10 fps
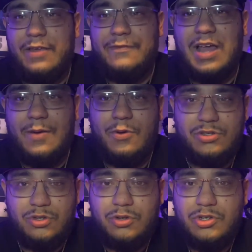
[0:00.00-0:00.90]
If
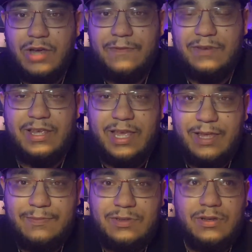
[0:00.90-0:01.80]
Cowboys do draft
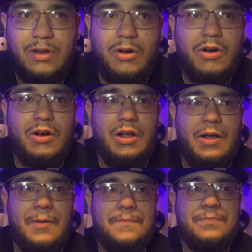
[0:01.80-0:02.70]
Gibbs
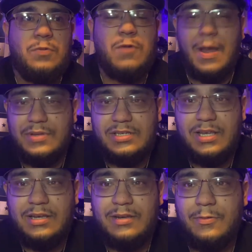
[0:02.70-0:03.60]
or
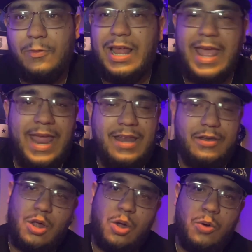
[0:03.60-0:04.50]
Robinson, will I hate
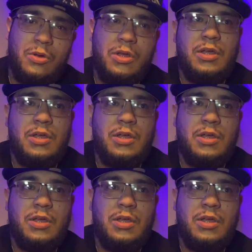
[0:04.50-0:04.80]
it? No.